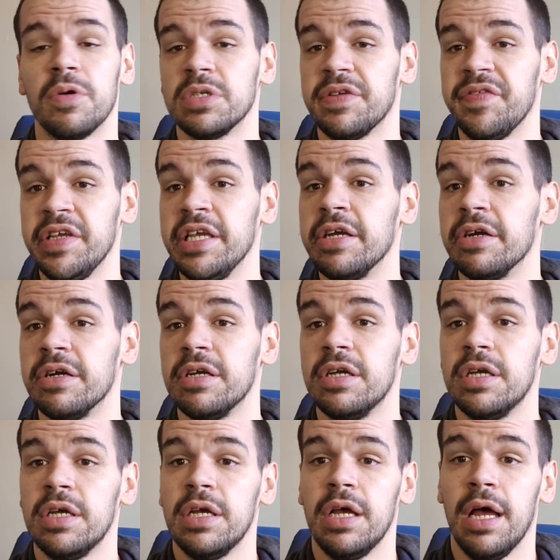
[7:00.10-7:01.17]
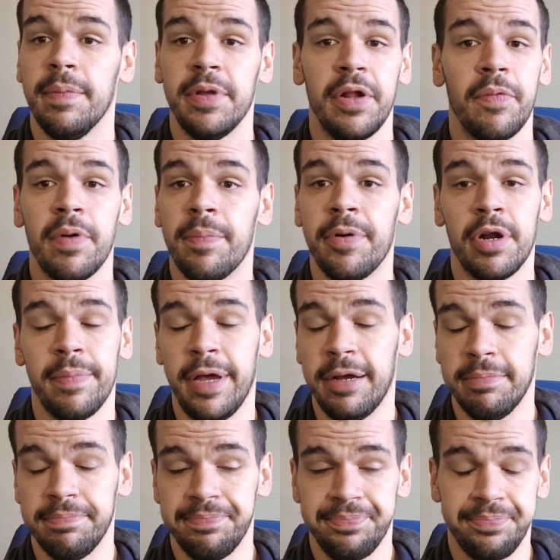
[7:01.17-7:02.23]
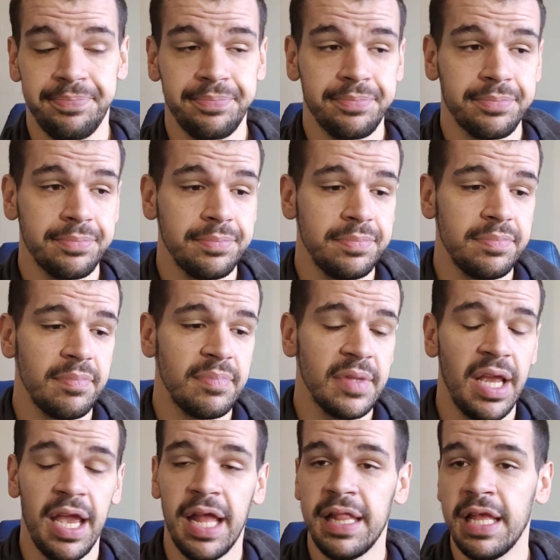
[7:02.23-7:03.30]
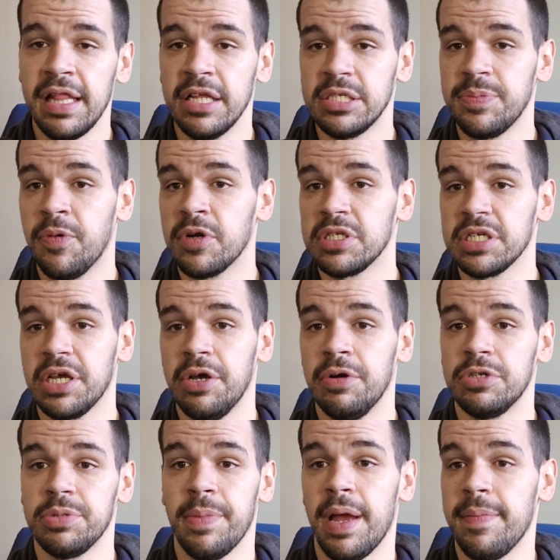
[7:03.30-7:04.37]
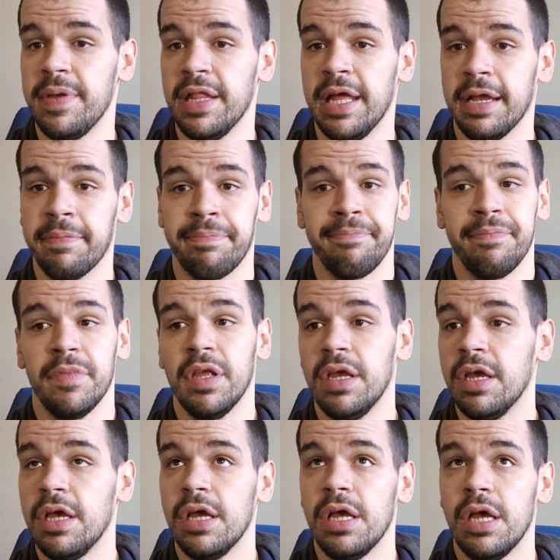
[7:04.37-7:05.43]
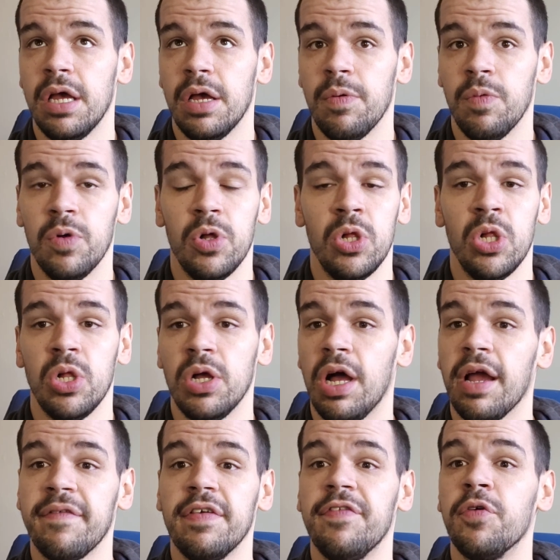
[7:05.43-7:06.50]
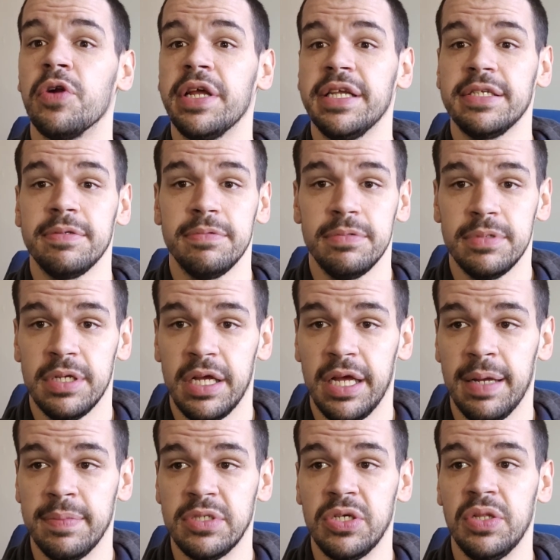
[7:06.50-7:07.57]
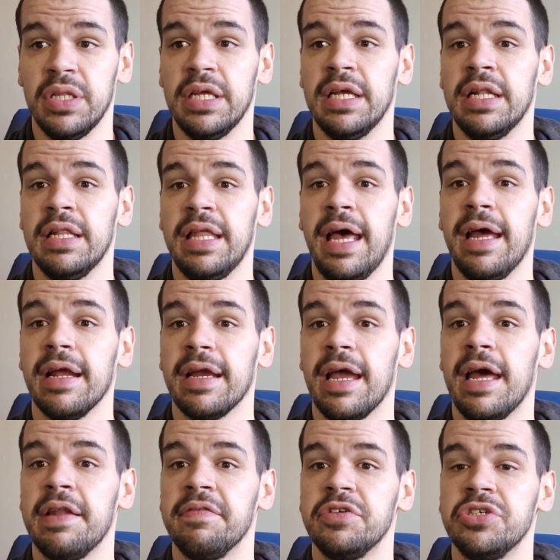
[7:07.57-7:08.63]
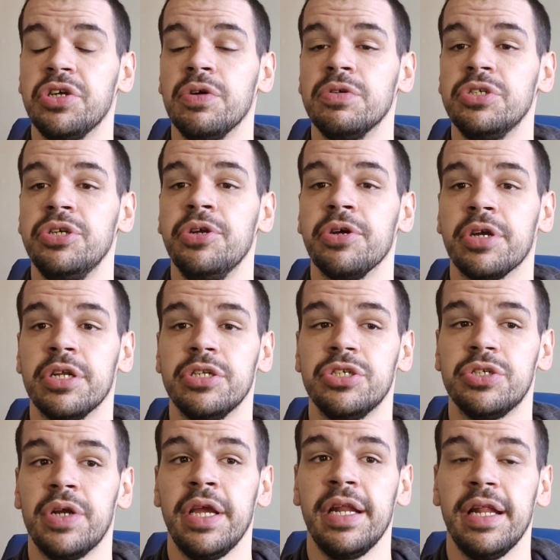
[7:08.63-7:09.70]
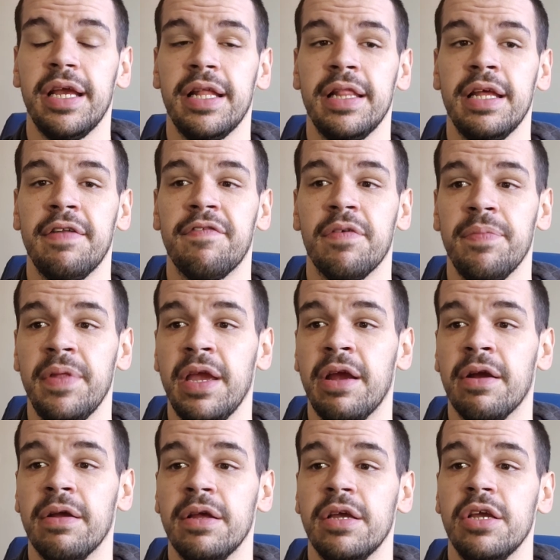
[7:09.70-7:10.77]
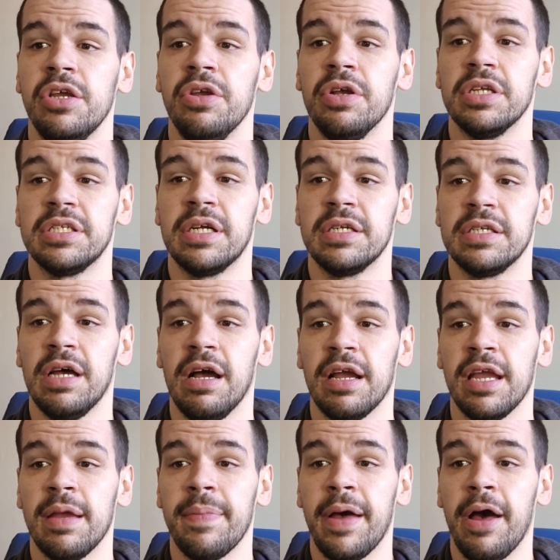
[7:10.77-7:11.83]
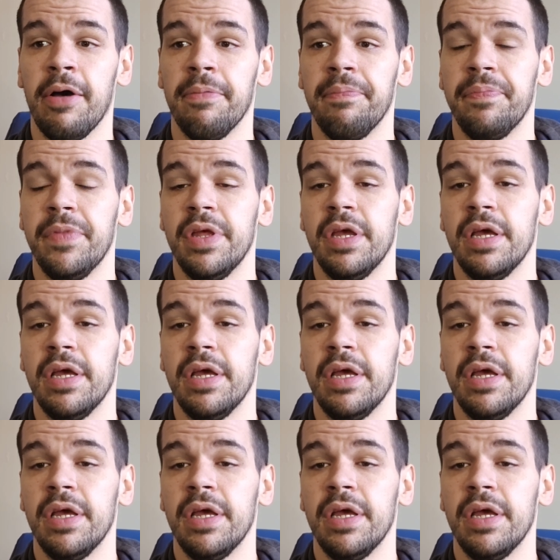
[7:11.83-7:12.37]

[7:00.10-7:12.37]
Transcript: the course of a year. You don't want to burn them out. And then the sports coach might be like, well, I'll give you 4 days. So then that kind of shows you your constraint, and then from there, you can start talking about